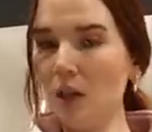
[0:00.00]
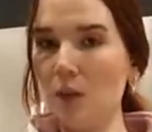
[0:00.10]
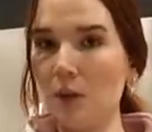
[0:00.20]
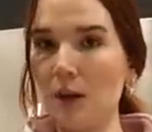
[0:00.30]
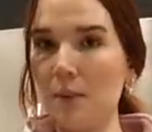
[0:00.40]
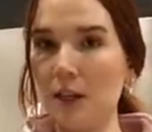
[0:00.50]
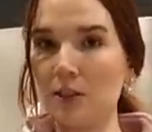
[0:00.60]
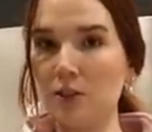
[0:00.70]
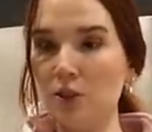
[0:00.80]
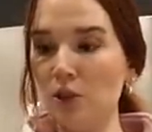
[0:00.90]
and we're gonna make
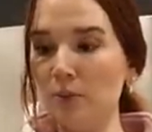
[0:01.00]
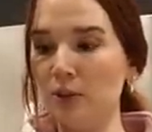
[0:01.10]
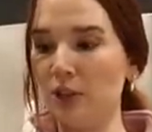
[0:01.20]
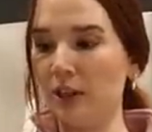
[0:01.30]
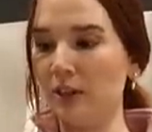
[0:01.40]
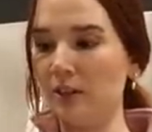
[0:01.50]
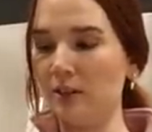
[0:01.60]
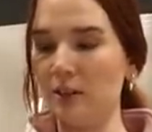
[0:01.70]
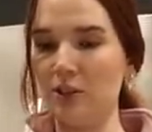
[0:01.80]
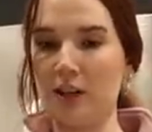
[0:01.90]
soup. Jared
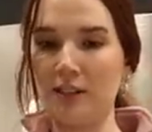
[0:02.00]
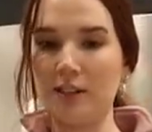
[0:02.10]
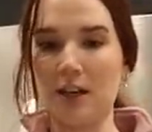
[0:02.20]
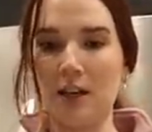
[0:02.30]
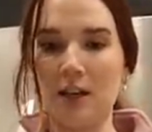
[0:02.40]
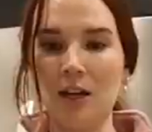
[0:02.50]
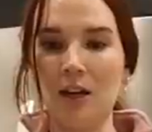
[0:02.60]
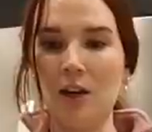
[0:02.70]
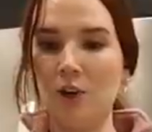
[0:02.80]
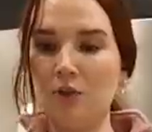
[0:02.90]
suggested,
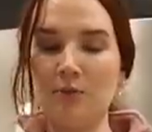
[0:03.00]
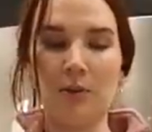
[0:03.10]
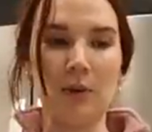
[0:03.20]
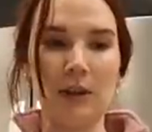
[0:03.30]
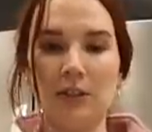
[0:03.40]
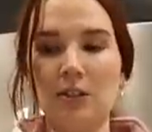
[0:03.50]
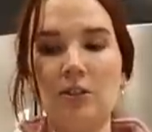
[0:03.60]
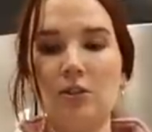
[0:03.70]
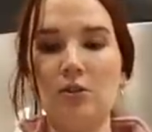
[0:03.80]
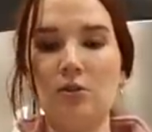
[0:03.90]
we've been wanting to
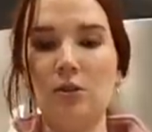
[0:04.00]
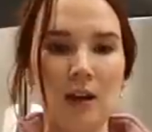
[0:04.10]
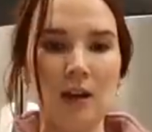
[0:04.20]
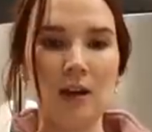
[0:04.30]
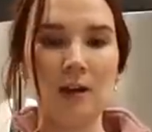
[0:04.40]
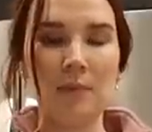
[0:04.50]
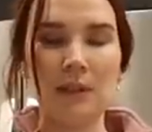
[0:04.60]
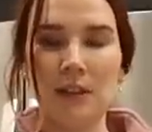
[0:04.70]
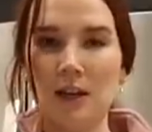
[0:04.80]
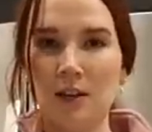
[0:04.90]
do a
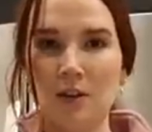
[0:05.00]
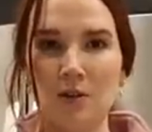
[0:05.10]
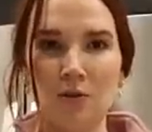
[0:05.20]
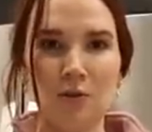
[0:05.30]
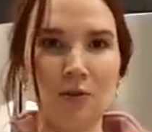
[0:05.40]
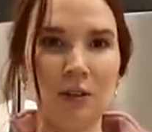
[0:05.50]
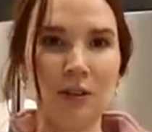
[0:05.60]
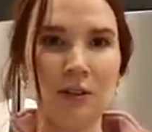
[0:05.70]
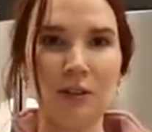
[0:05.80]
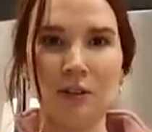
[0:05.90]
potato
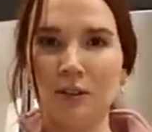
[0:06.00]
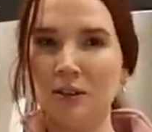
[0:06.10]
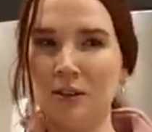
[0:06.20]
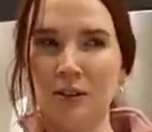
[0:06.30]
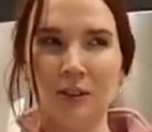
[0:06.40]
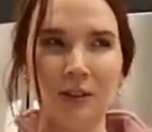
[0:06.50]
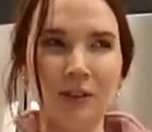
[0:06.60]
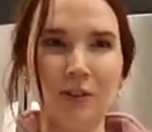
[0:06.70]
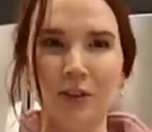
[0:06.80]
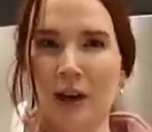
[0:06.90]

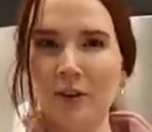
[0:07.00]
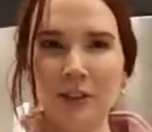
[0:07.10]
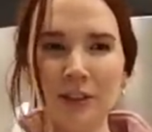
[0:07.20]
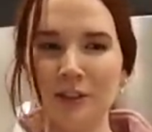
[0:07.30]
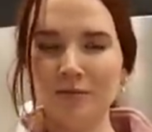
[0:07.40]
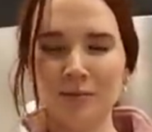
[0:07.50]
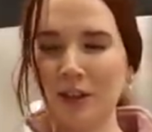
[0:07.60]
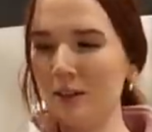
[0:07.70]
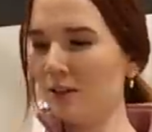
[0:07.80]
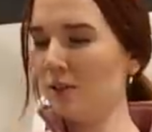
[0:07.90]
chowder
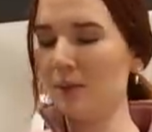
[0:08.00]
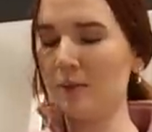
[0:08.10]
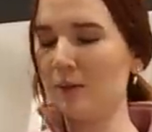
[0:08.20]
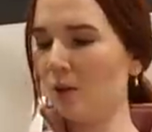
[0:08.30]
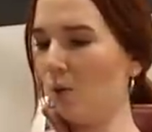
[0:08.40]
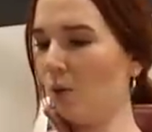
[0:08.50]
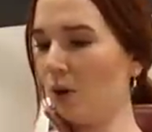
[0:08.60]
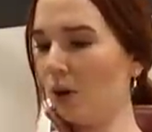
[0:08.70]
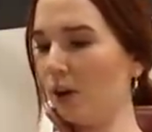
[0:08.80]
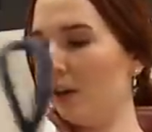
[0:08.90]
kind of soup, like with
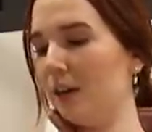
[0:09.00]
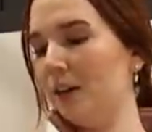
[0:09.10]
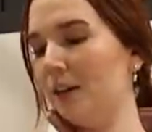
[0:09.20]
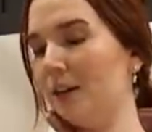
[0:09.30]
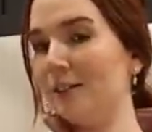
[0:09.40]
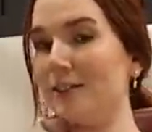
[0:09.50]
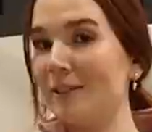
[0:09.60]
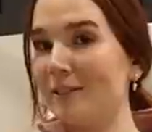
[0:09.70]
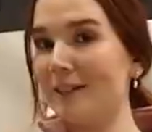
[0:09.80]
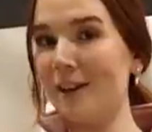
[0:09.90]
corn,
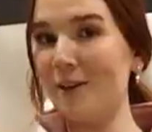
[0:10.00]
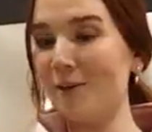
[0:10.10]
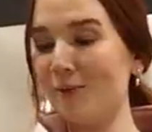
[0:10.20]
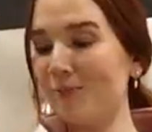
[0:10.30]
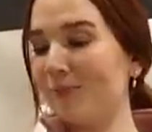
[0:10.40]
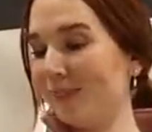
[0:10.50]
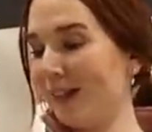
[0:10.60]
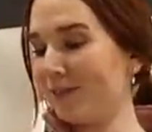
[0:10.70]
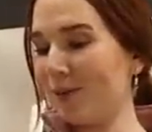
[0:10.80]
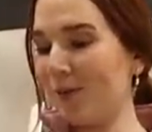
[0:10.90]
so
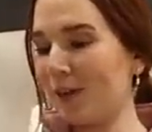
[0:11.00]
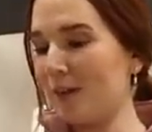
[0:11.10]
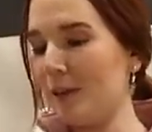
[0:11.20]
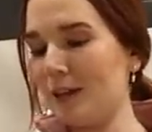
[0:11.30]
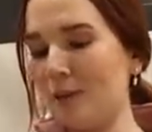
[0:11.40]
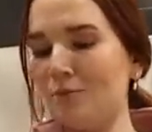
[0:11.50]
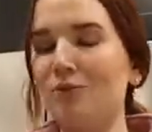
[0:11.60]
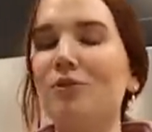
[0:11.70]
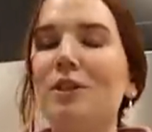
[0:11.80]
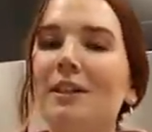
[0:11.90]
that's what we're gonna make.
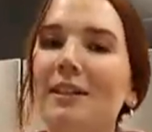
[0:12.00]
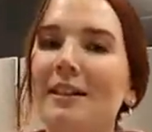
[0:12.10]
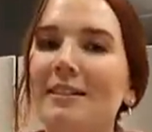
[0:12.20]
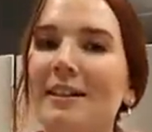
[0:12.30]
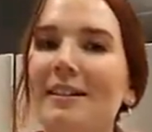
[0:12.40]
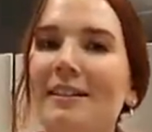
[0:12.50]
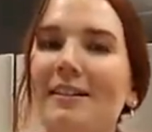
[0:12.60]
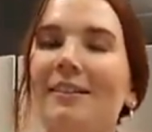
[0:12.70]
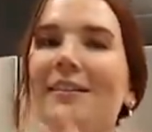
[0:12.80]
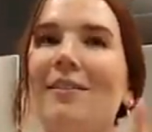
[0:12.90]
I'm really excited.
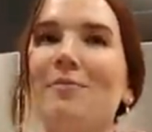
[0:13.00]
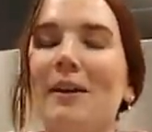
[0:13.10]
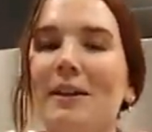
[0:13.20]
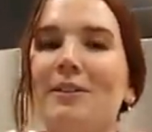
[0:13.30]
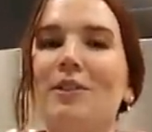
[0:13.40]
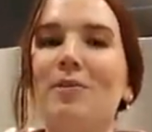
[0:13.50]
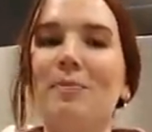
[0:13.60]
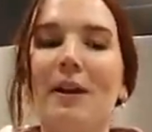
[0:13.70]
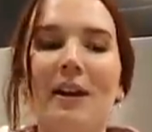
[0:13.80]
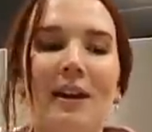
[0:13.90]
I love making soup
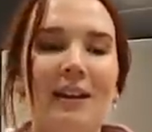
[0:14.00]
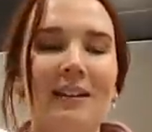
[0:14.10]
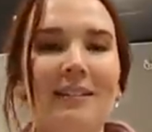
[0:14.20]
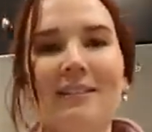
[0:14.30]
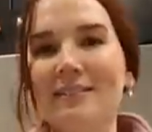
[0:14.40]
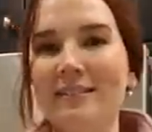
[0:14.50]
in